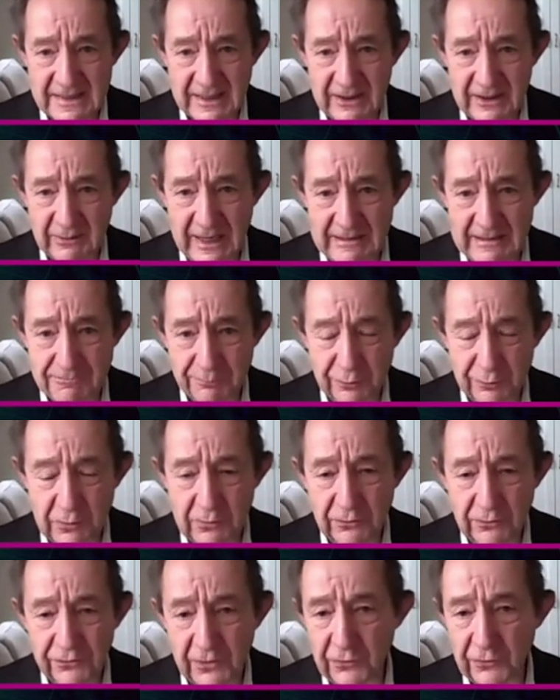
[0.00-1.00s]
It's going to
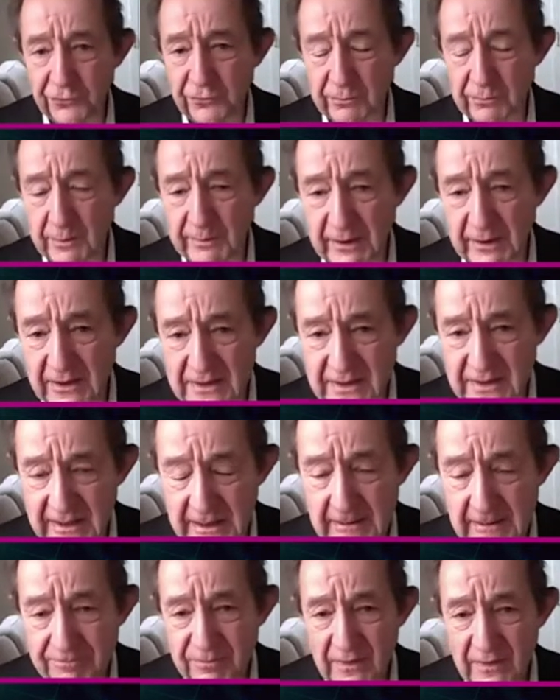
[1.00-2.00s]
improve social
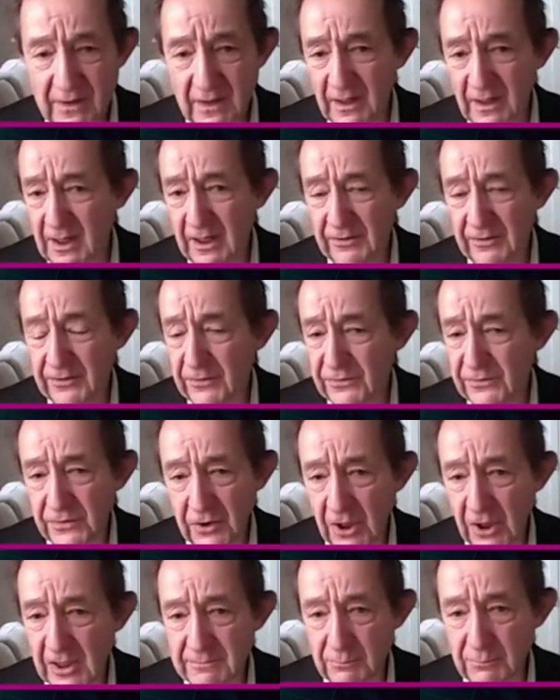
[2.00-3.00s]
mobility. The
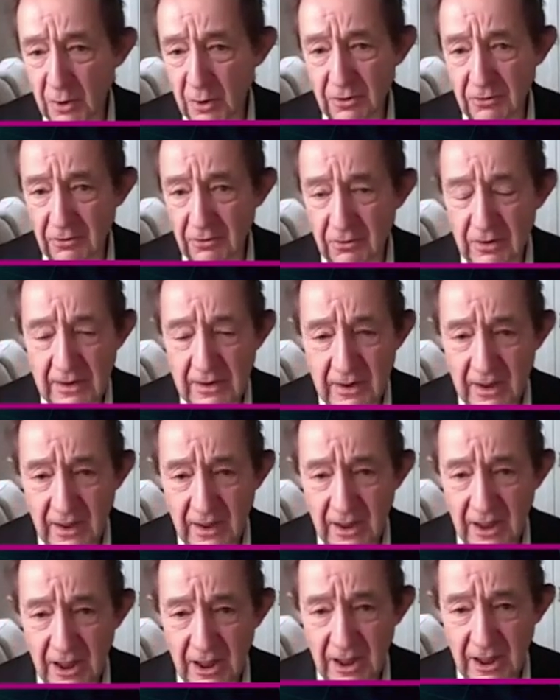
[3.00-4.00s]
third model
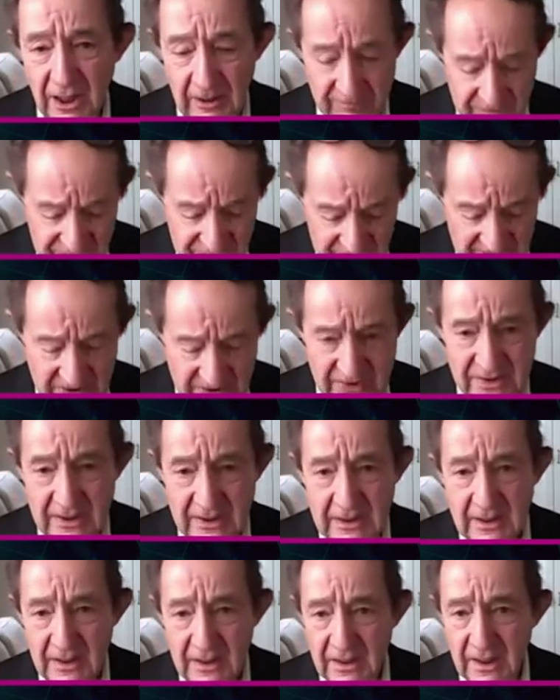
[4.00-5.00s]
didn't.
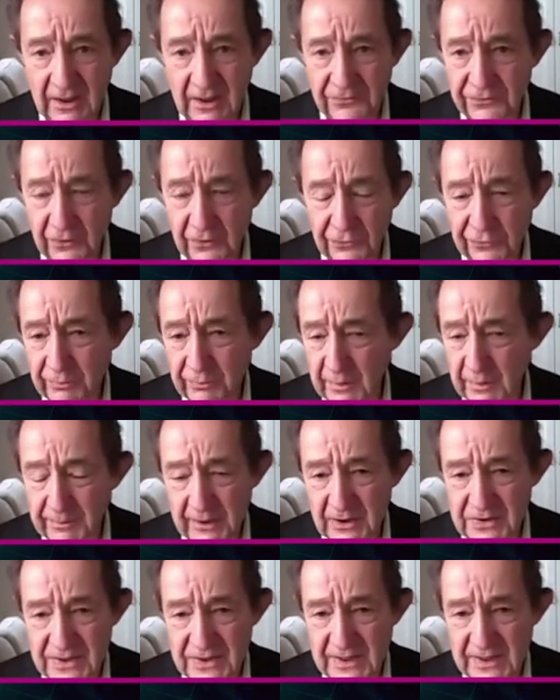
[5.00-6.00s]
Social
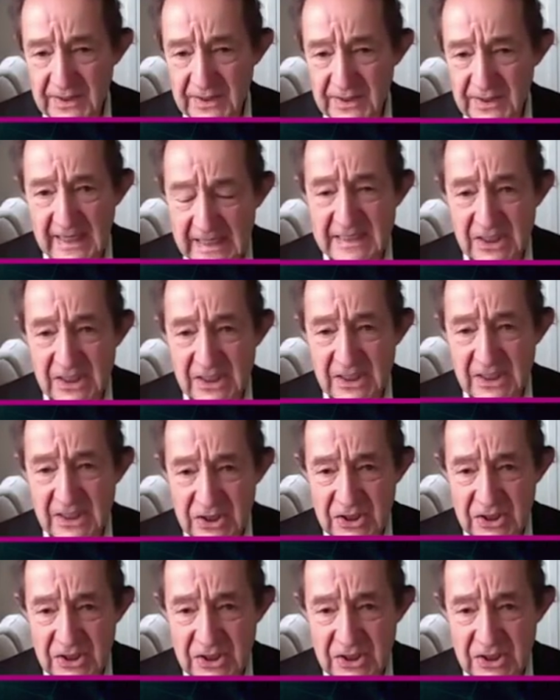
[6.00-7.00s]
mobility is
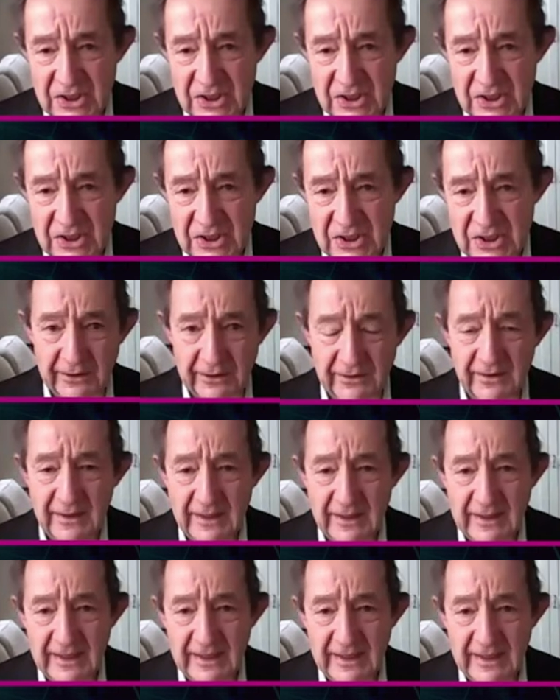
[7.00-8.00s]
declining in Britain.
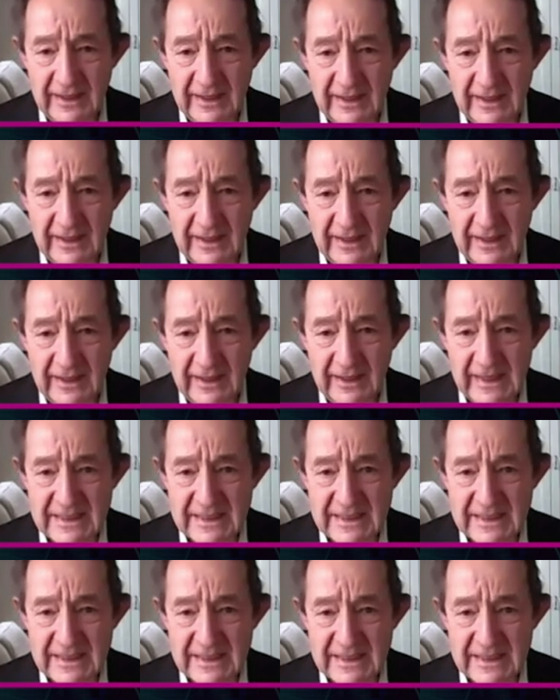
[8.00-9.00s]
It's
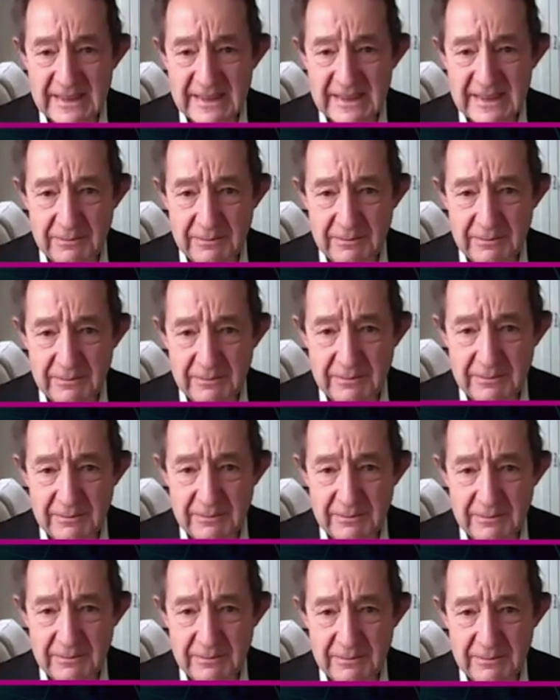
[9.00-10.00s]
going to impact on
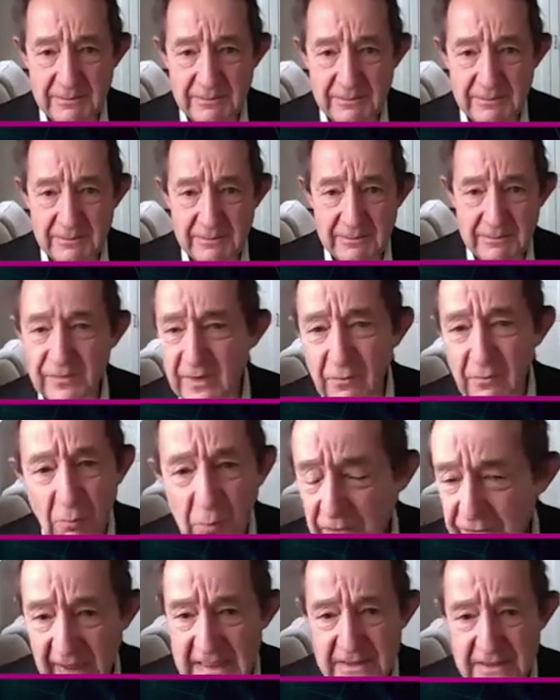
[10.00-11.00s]

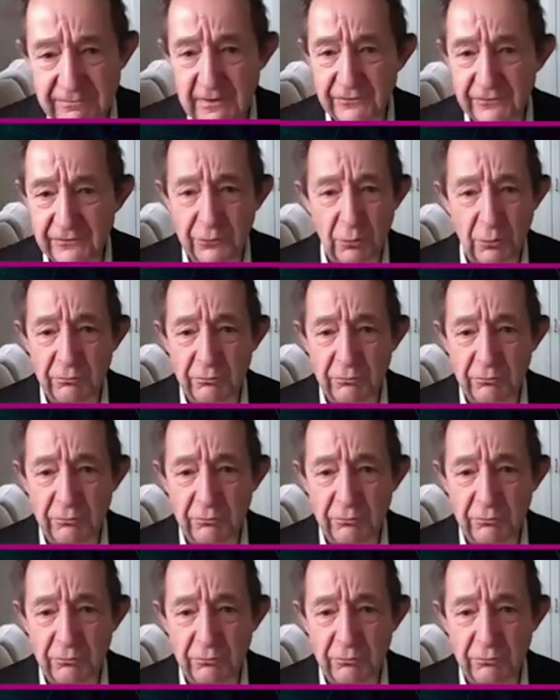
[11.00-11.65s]
one size fits all.